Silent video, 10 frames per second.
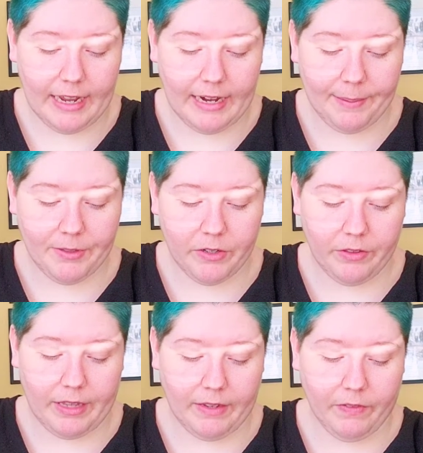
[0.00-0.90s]
and I'm so
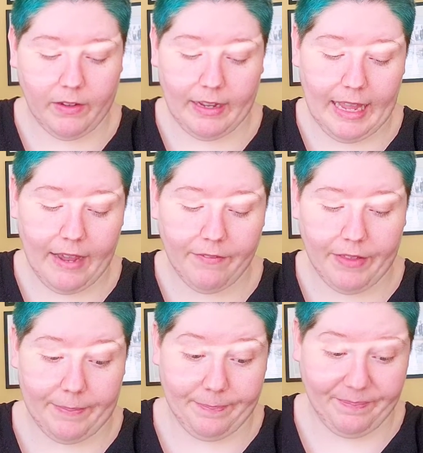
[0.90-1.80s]
thankful I have
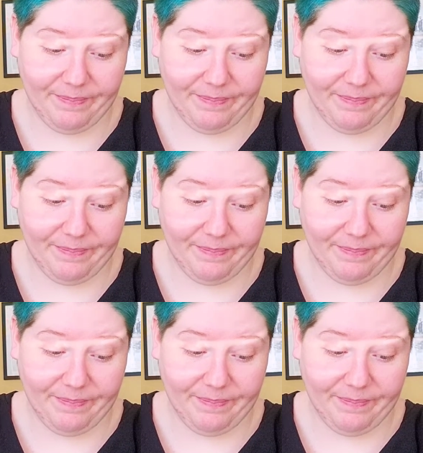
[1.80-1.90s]
them.